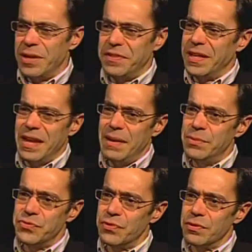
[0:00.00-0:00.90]
out at the
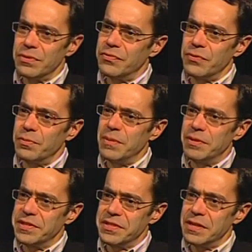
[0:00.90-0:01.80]
games for, for
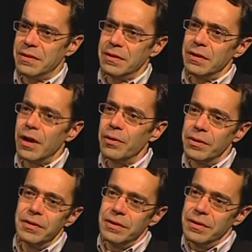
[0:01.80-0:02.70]
people? No, this was oh. this would